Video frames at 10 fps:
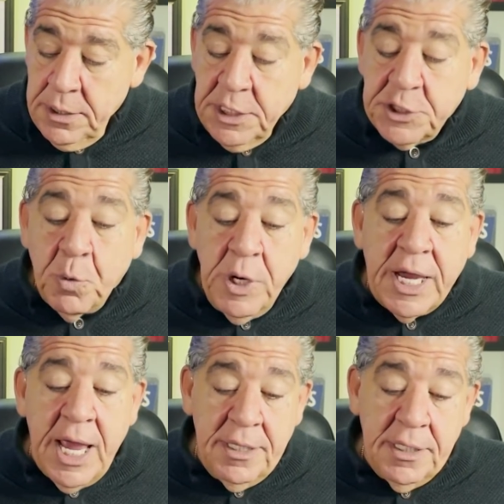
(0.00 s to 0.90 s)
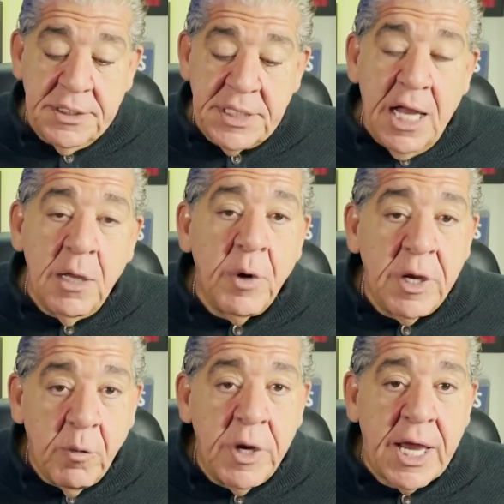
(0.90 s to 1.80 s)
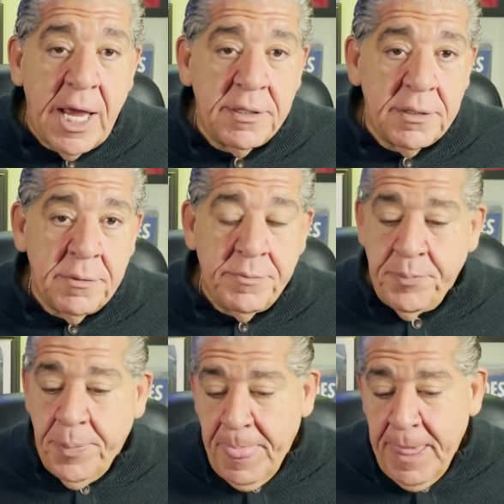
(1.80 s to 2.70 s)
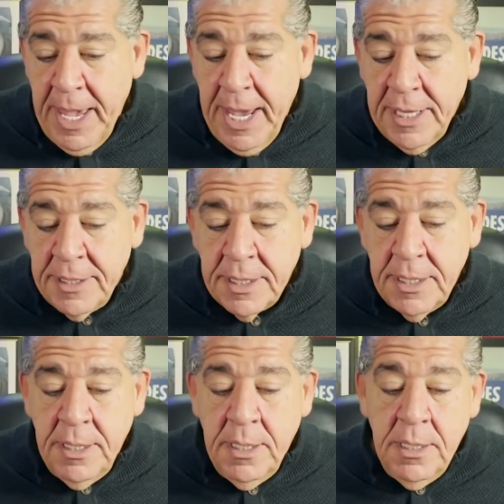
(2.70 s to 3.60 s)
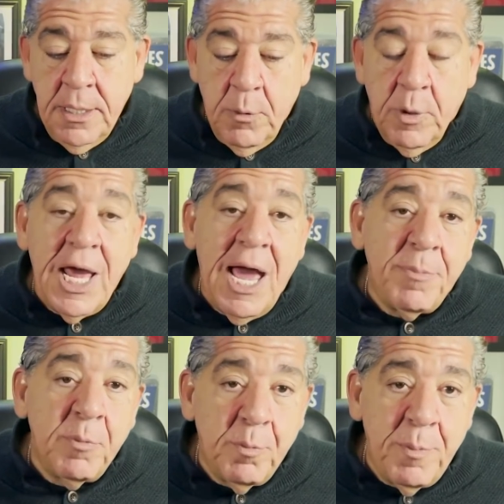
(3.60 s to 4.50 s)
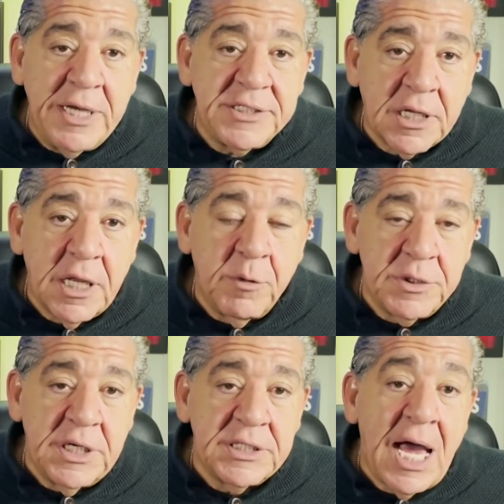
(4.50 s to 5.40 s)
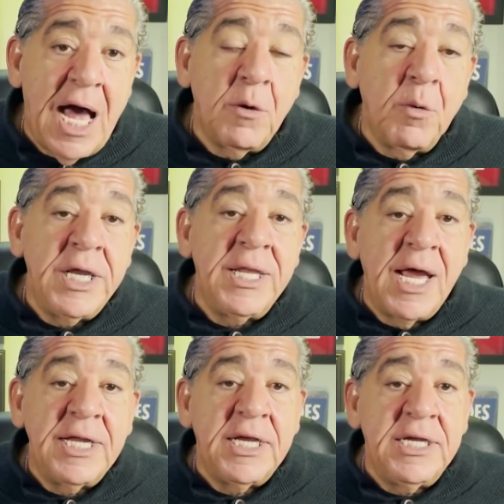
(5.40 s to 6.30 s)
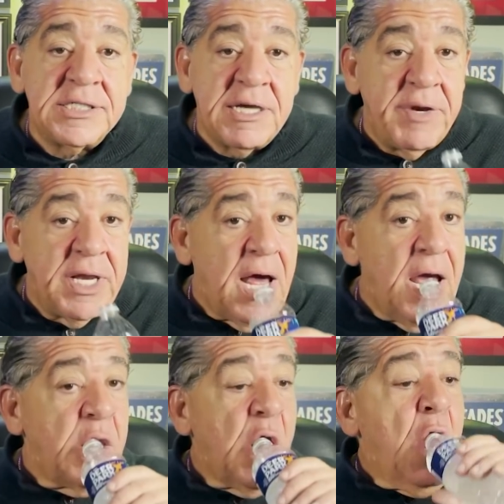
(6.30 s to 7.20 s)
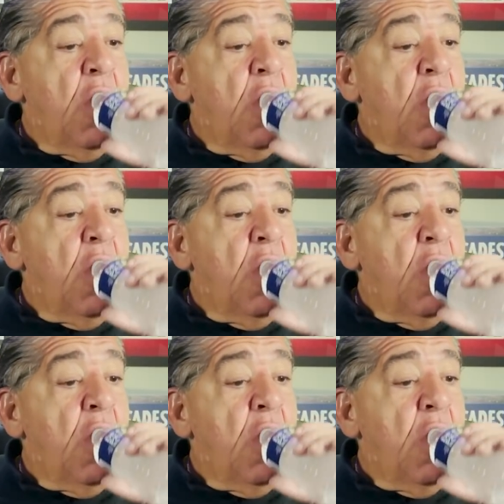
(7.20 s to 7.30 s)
this weekend is Halloween weekend. And what happened basically was this Halloween 1979.